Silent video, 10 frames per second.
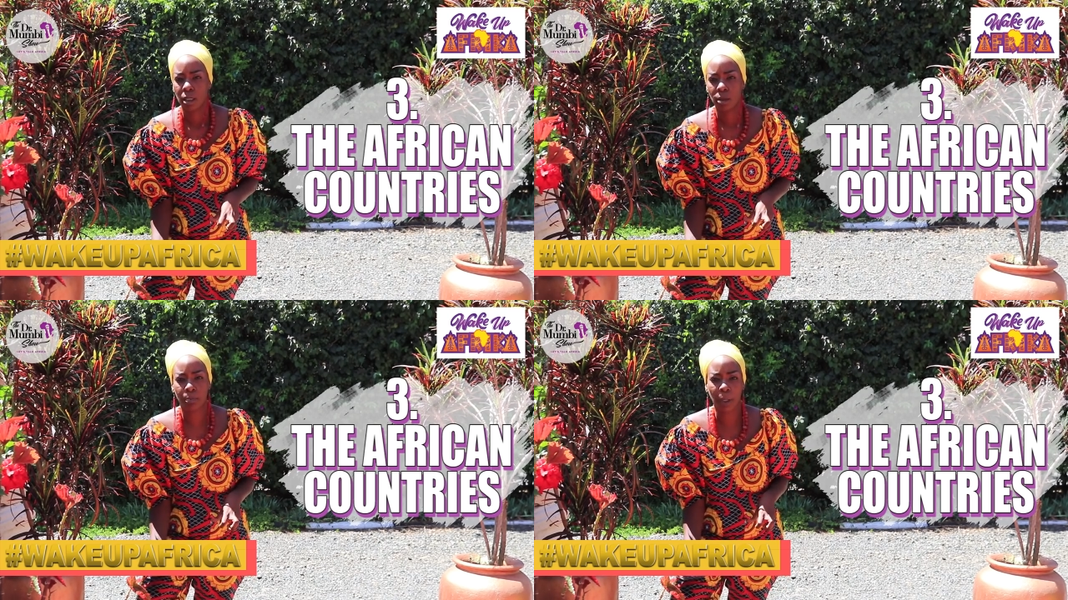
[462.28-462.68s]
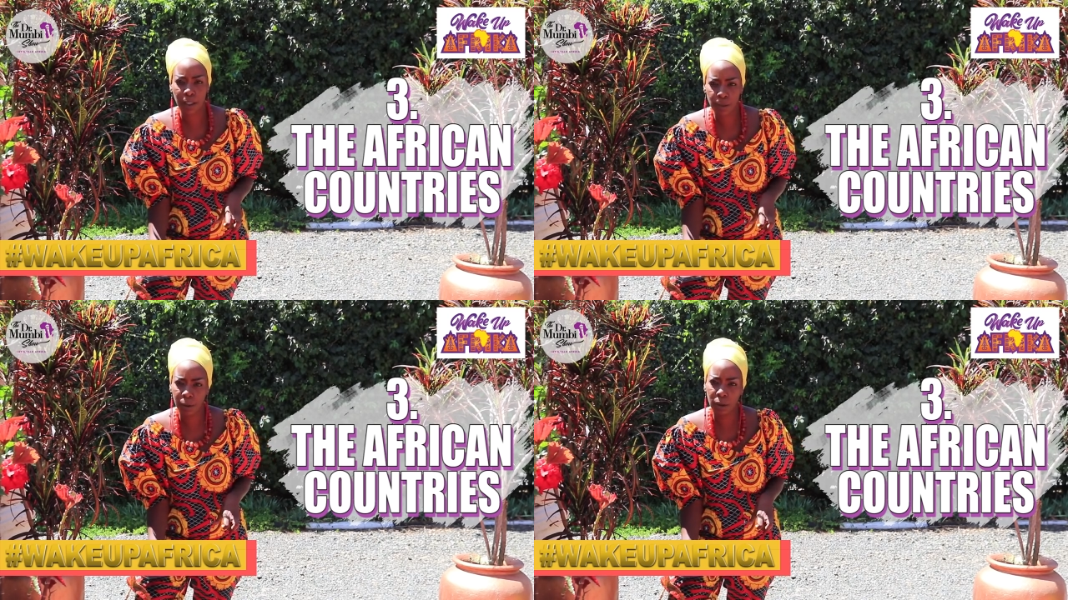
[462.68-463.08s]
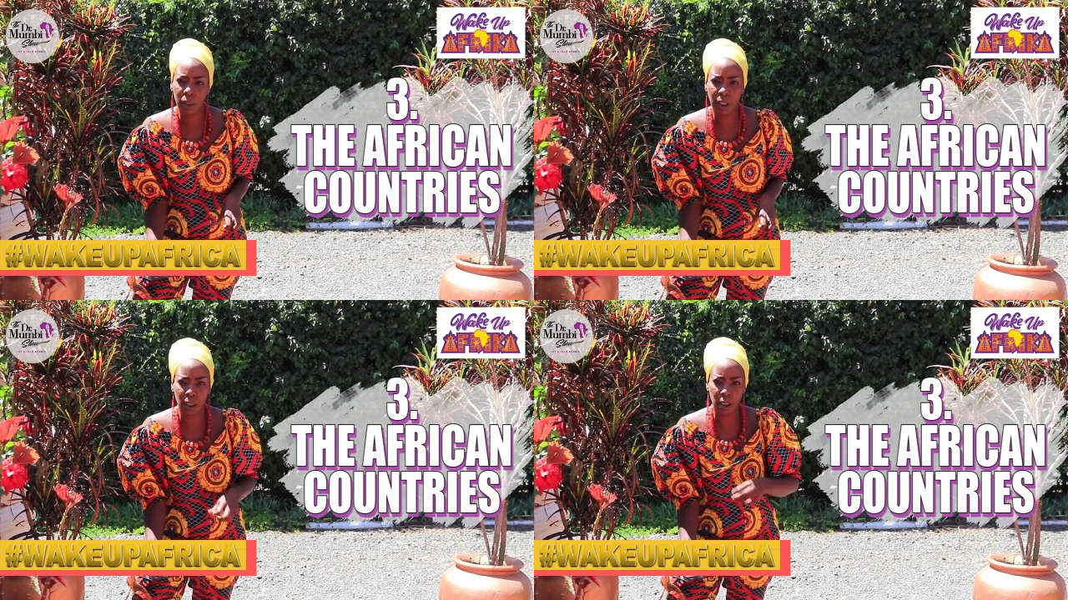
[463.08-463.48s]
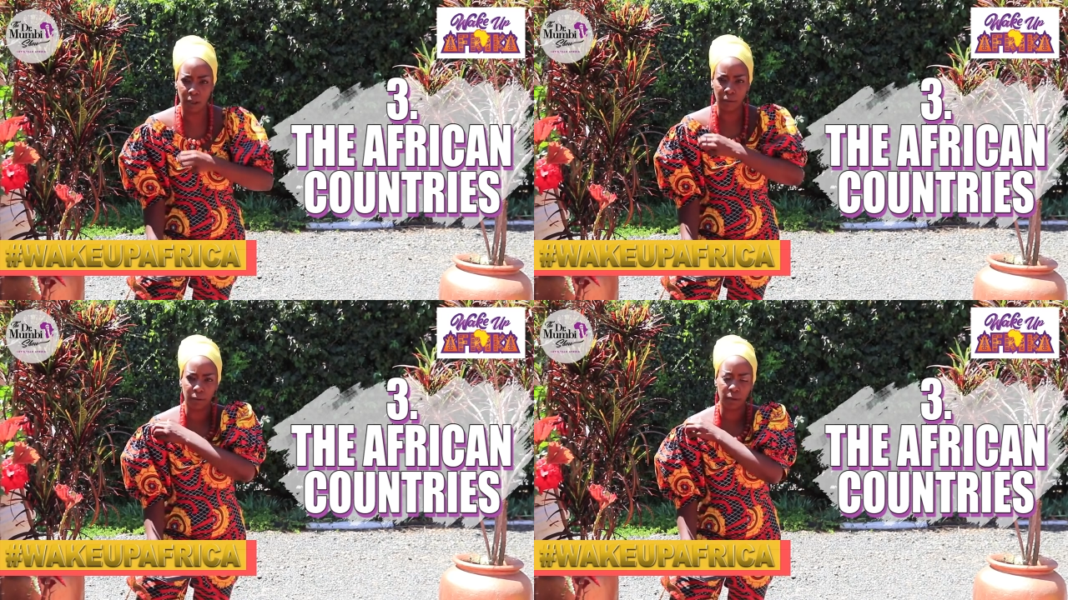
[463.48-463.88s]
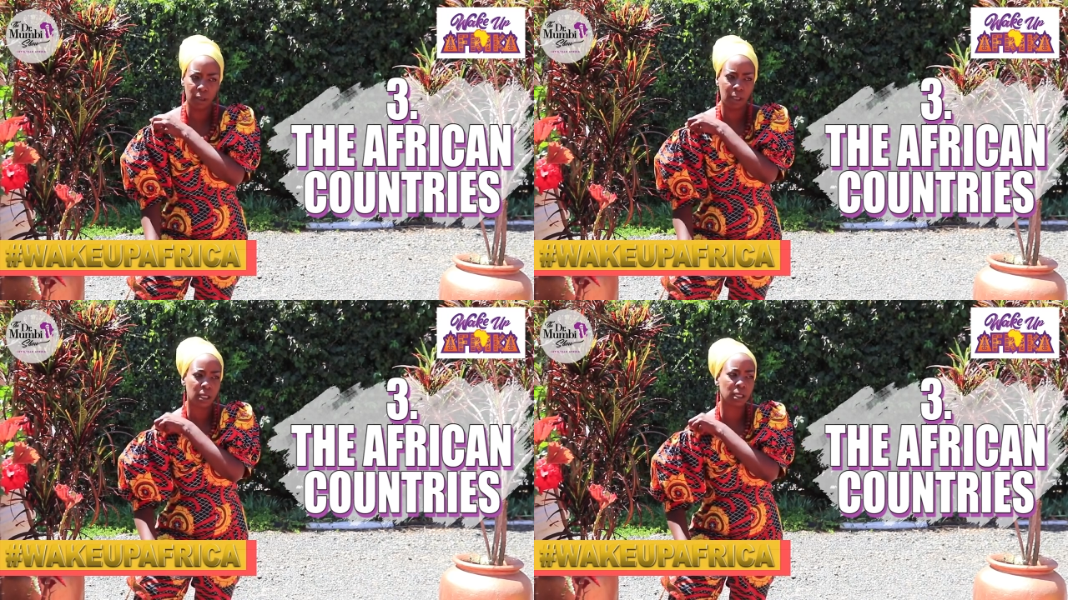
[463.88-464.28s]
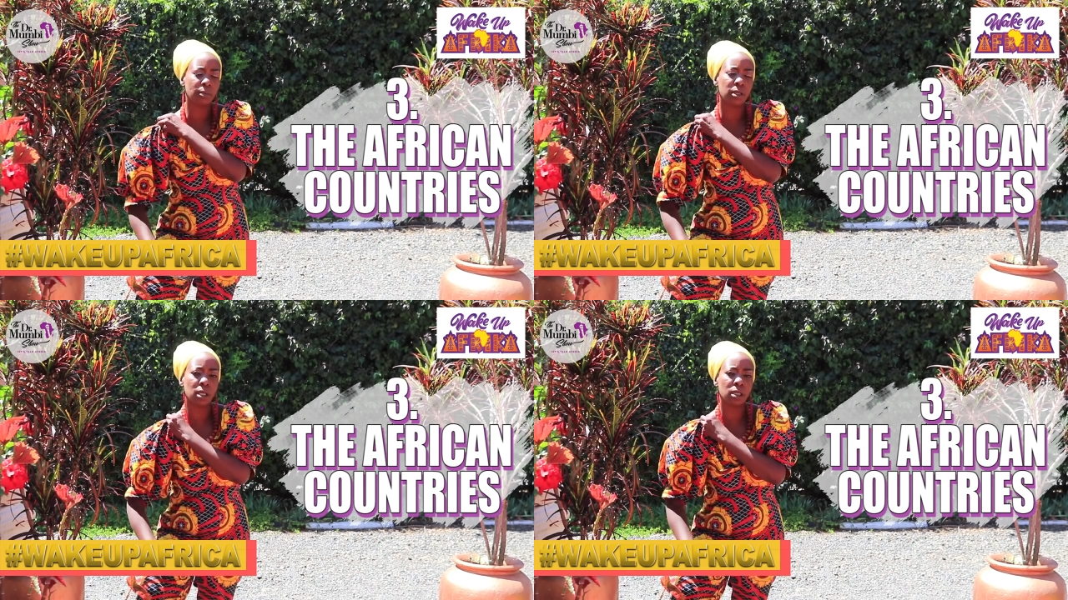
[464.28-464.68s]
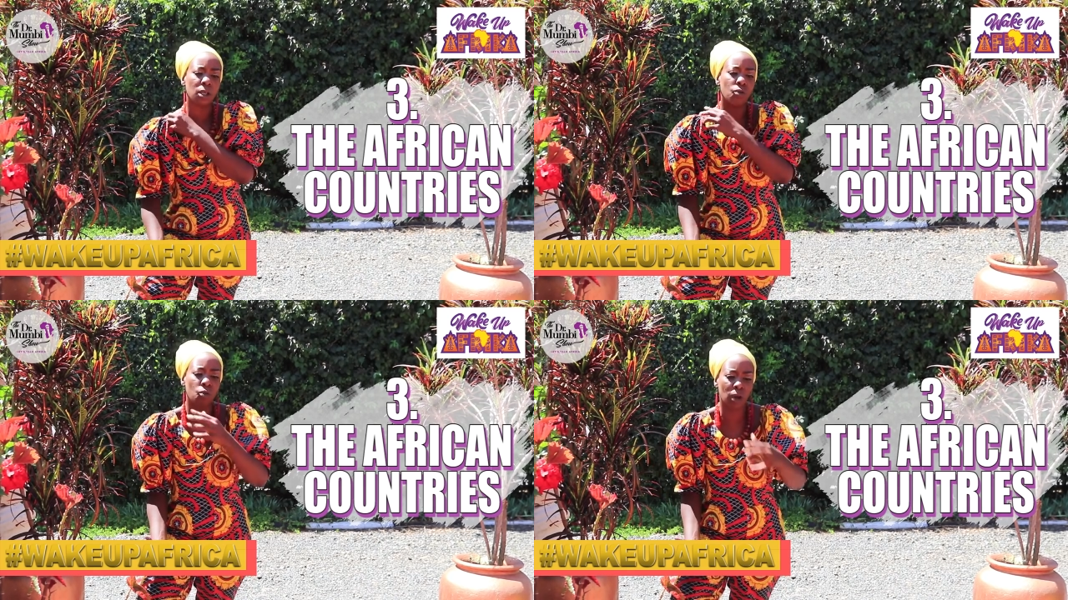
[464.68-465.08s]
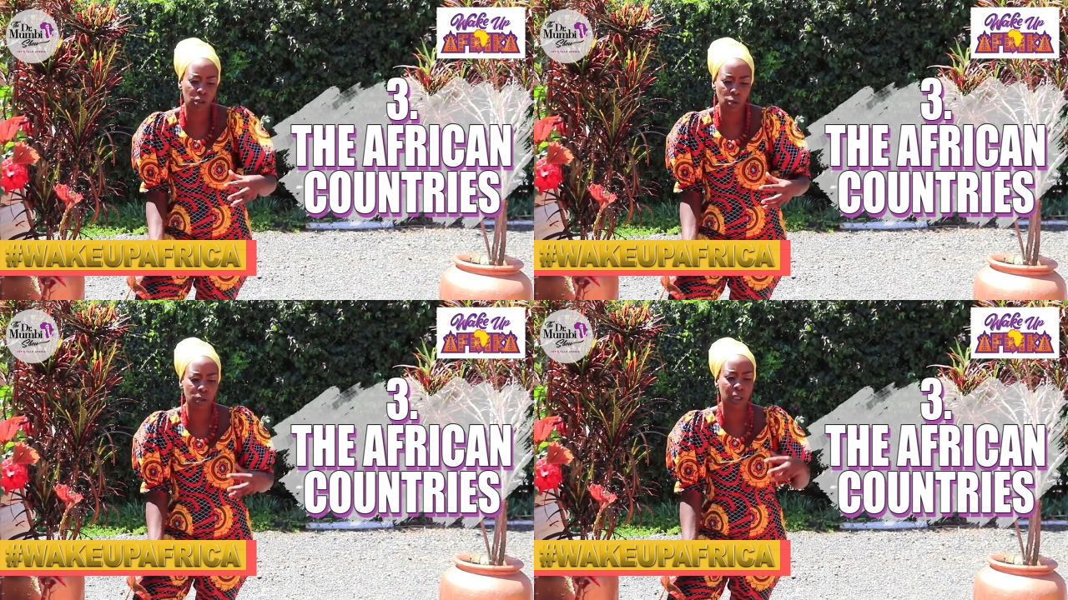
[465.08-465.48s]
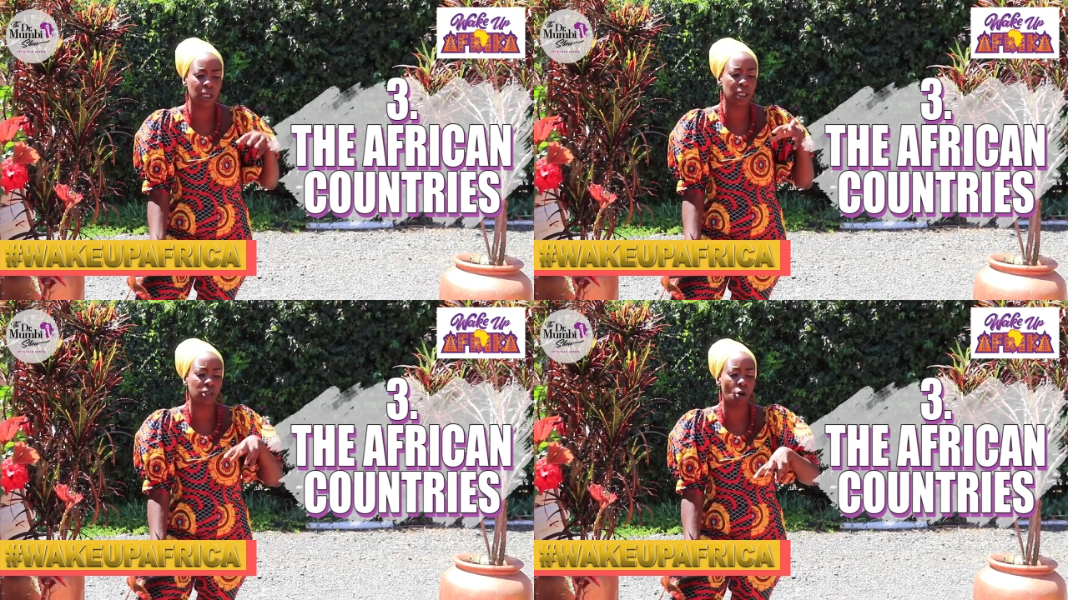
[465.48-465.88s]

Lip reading: Best believe there's some certain rituals they did